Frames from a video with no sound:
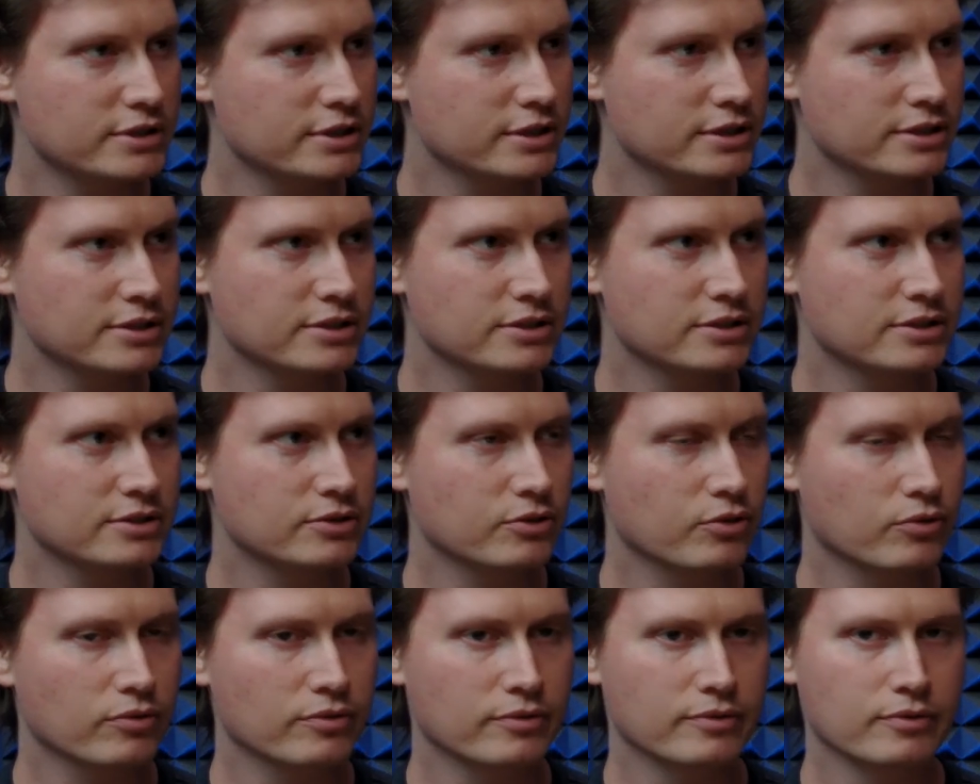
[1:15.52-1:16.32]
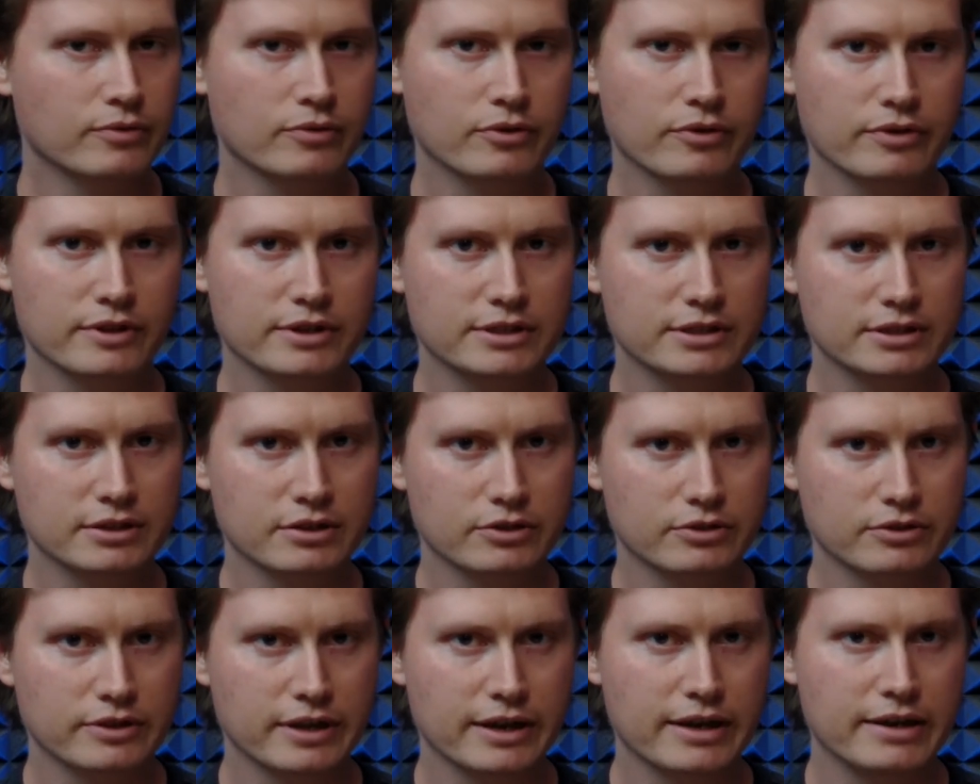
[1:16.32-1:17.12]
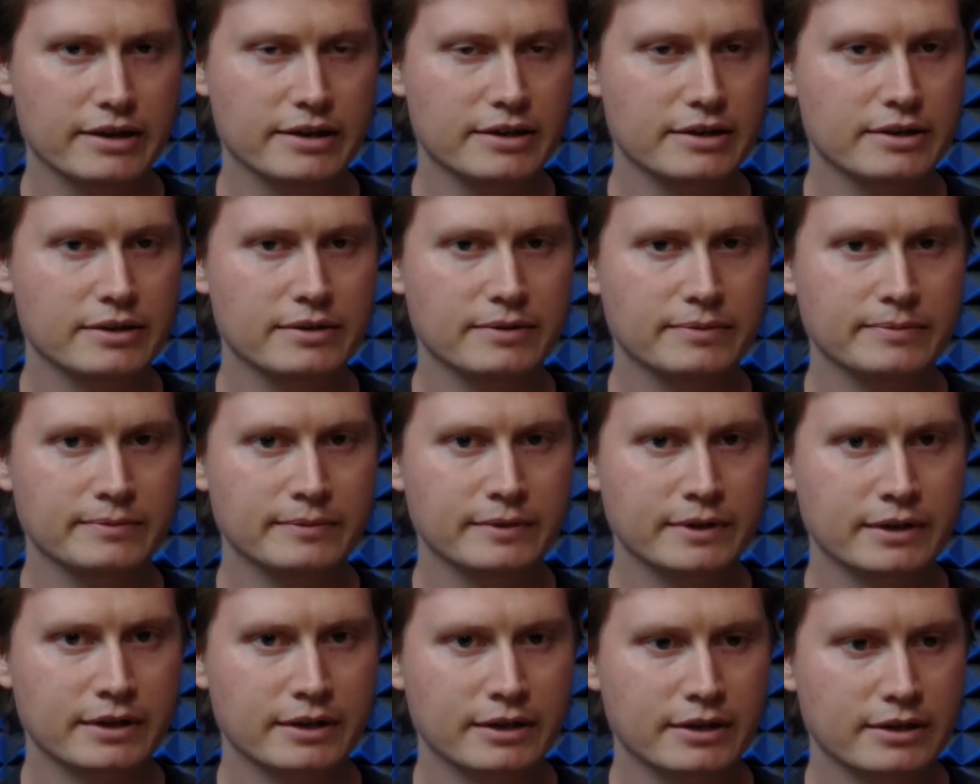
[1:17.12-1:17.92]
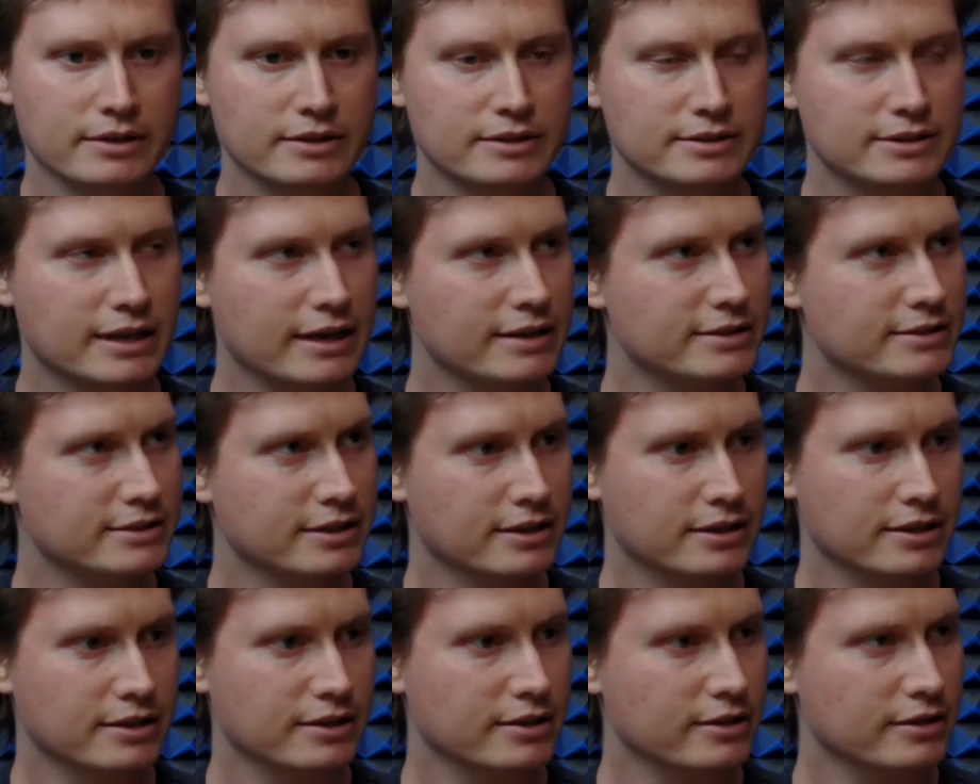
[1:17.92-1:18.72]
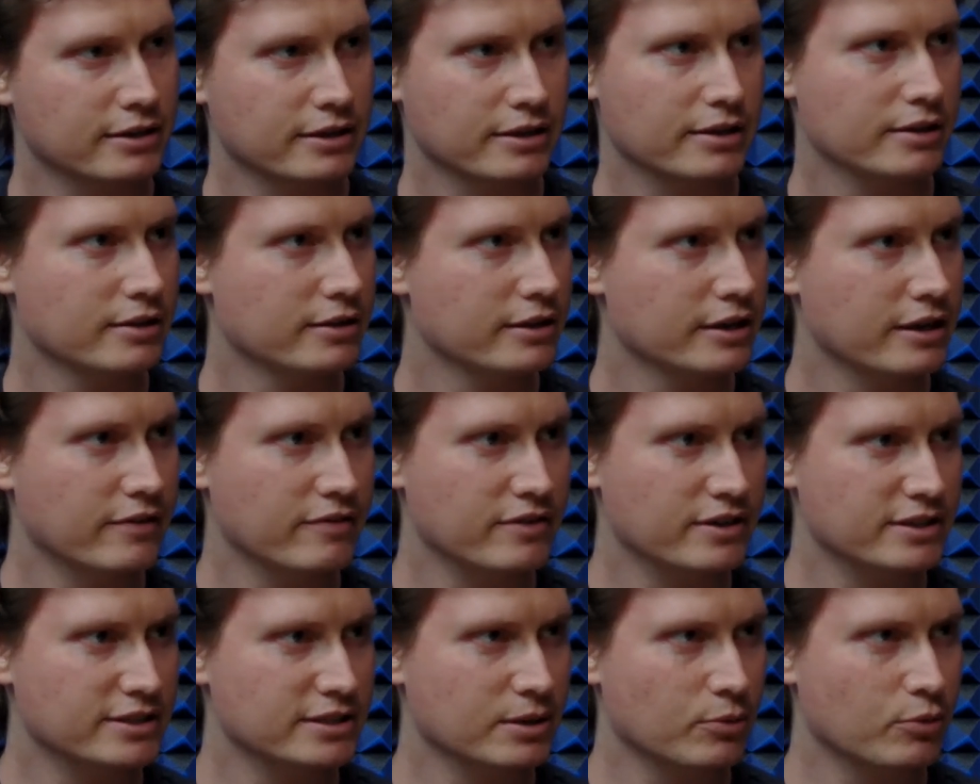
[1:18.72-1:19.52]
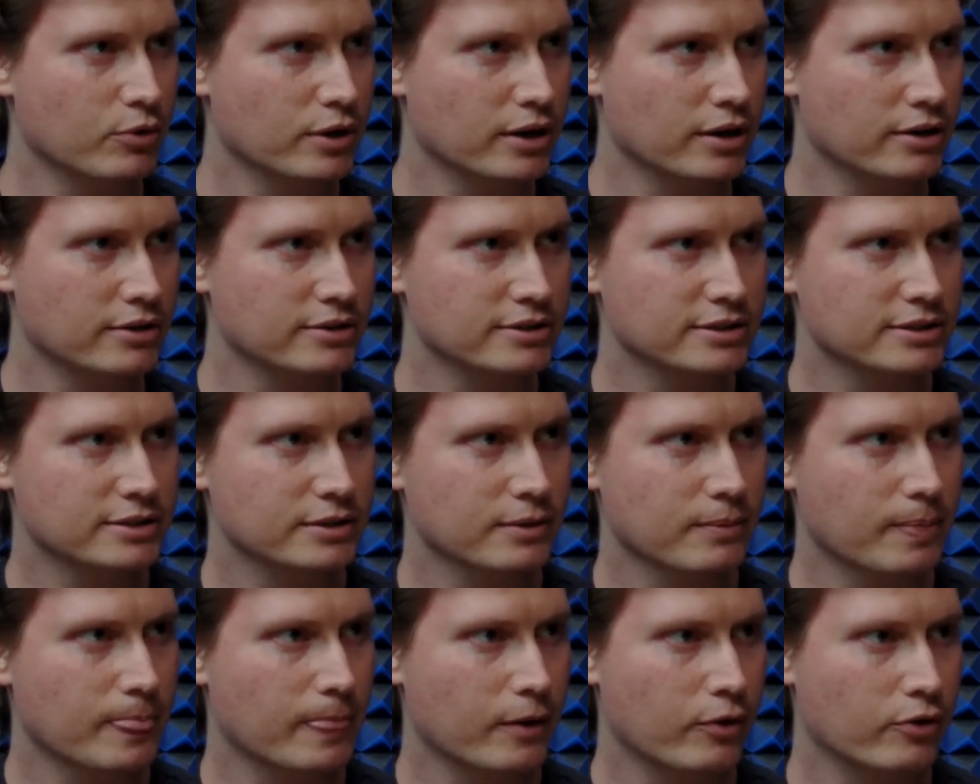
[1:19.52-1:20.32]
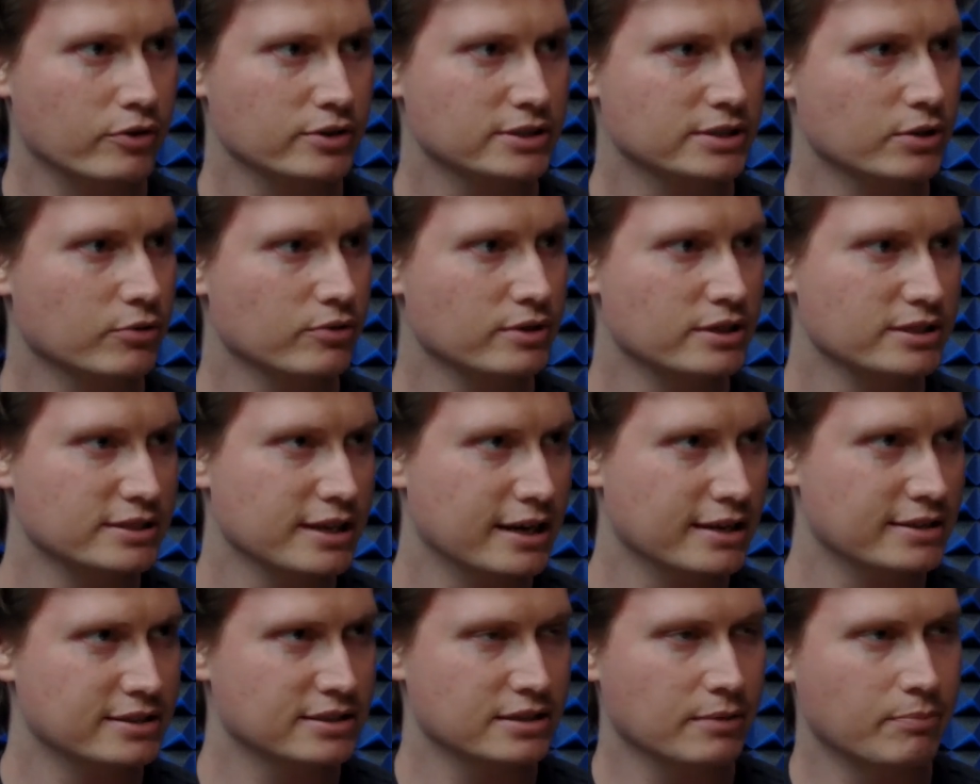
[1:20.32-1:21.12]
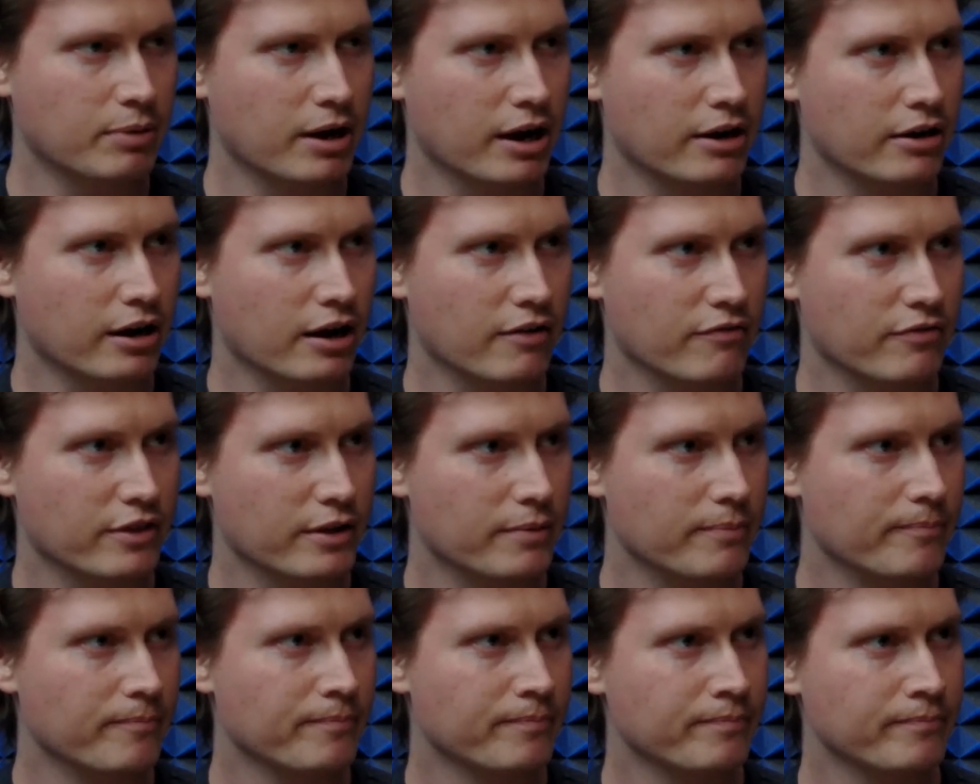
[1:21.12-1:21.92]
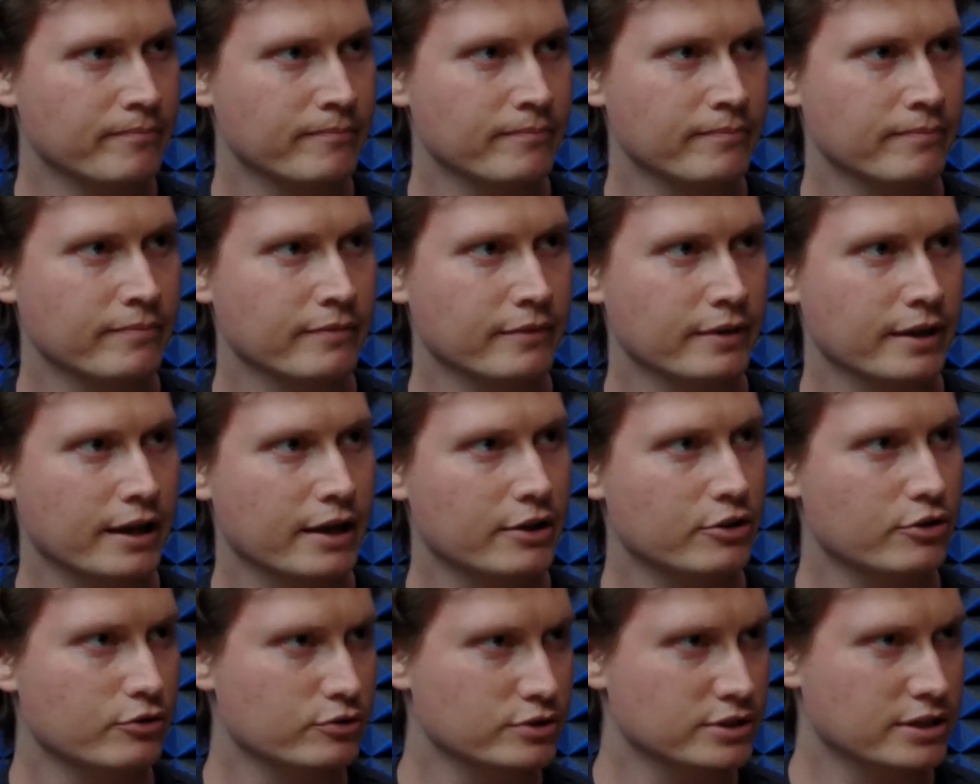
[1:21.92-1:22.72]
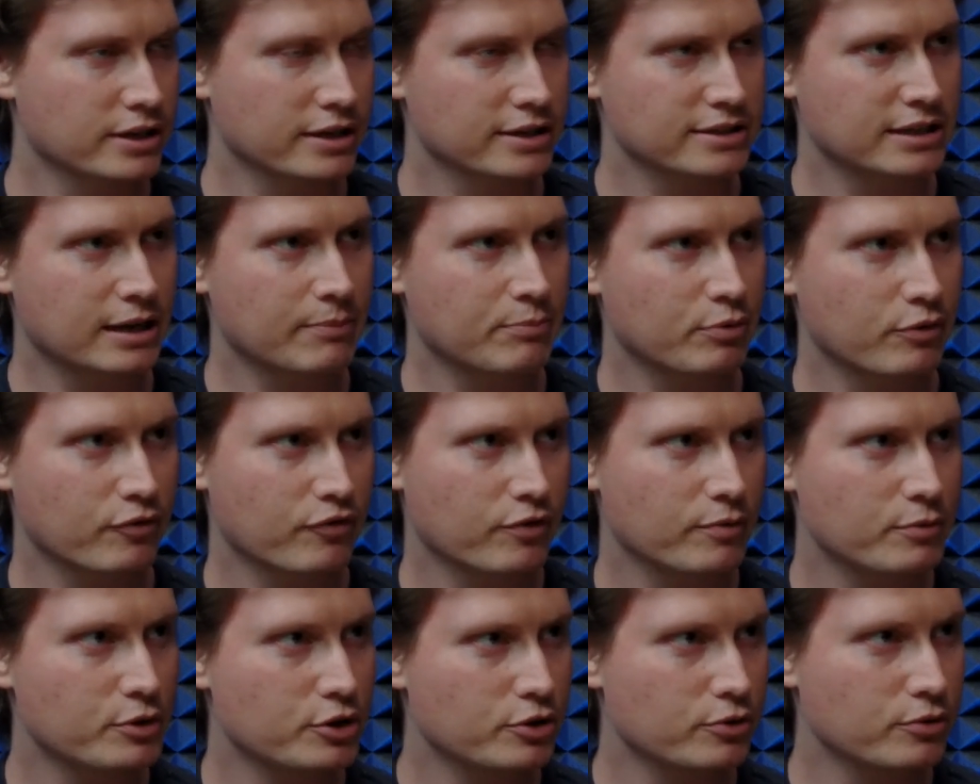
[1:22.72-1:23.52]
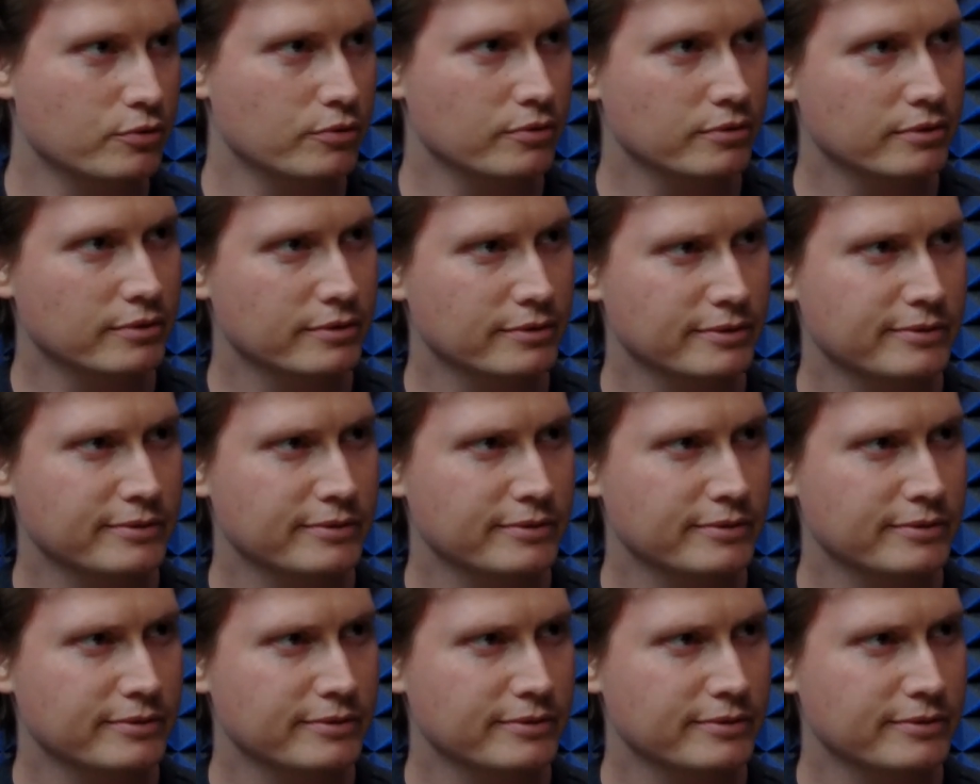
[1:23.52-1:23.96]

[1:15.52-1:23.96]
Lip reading: reasons, I think they decide to give it to someone else, or someone decides to buy it off them. Like there was an example from you.